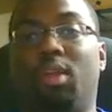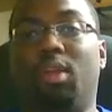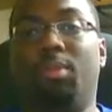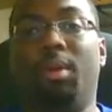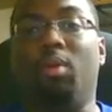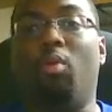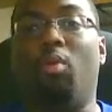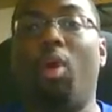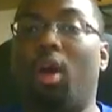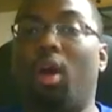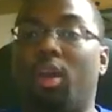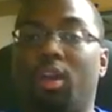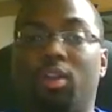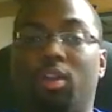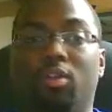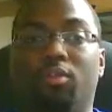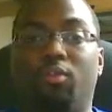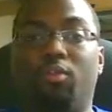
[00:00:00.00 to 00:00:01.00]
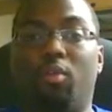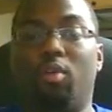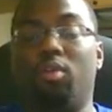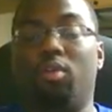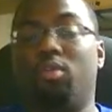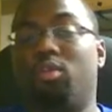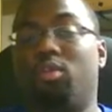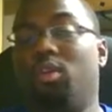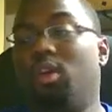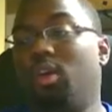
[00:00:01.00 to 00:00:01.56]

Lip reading: man walking in the fourth.